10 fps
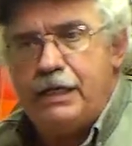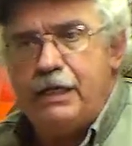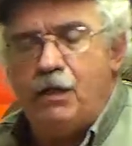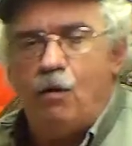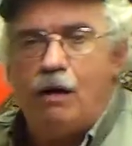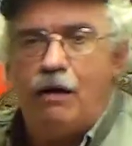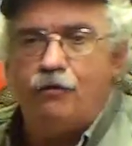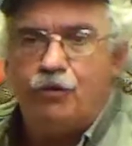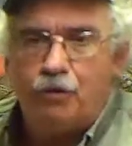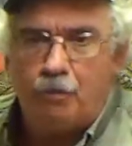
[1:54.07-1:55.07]
go
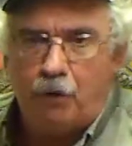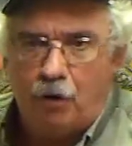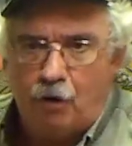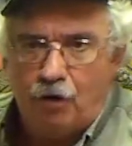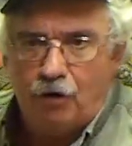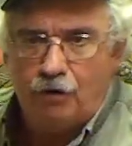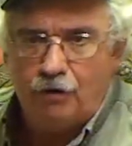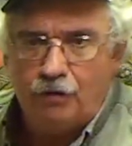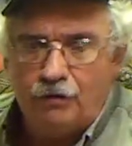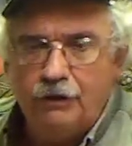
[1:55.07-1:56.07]
out to the park.
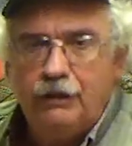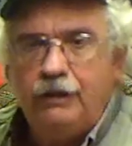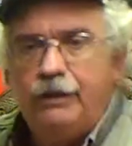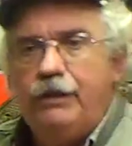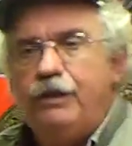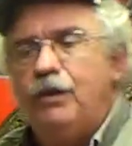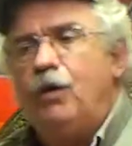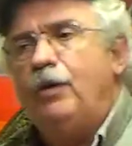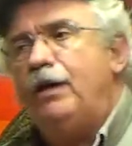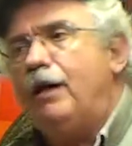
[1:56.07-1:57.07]
In
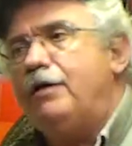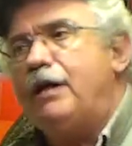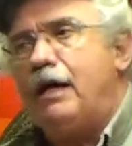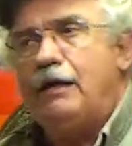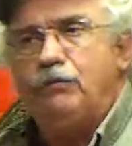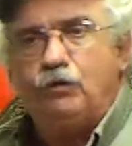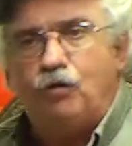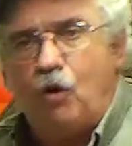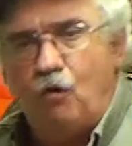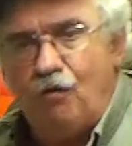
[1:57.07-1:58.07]
our times of
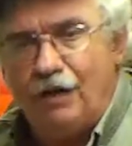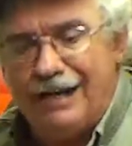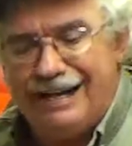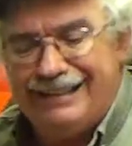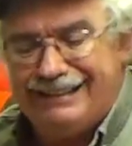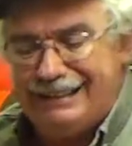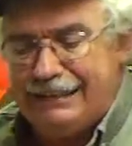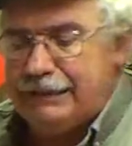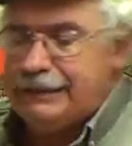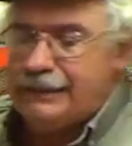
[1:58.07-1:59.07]

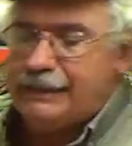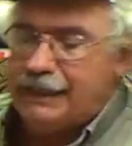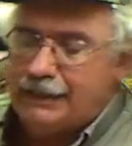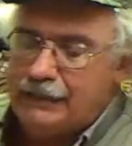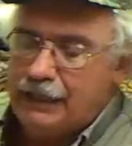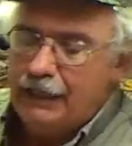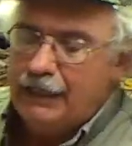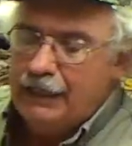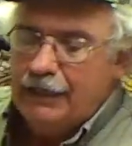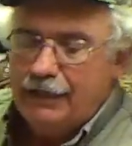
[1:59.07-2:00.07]
COVID-19 these days,
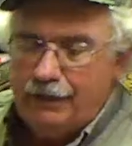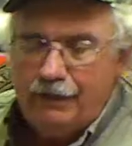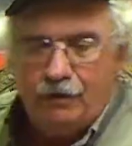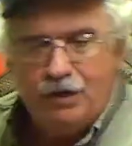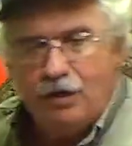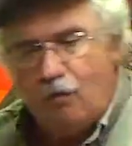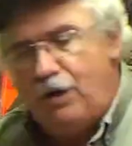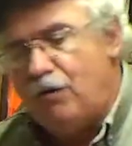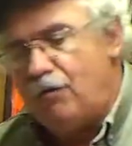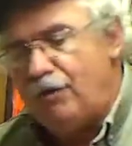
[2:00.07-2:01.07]
we
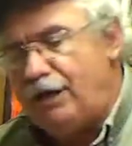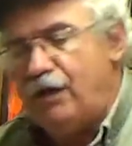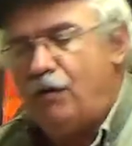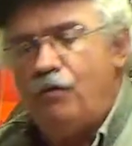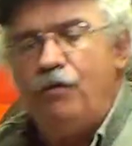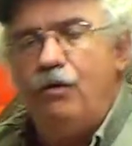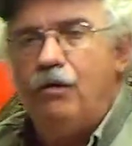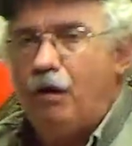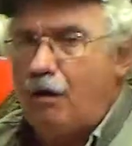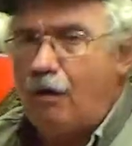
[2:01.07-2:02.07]
don't get on
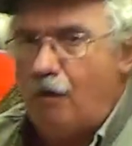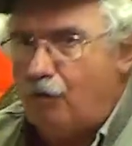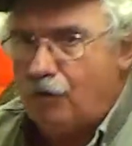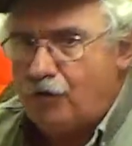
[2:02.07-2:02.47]
all the